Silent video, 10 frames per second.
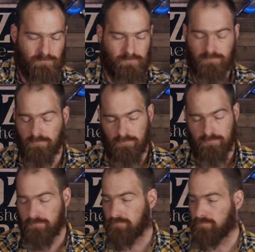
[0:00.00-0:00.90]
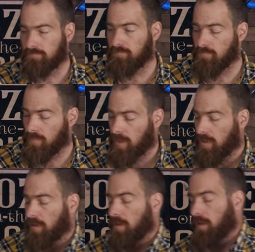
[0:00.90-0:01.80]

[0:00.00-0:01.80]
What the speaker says: Nothing is said.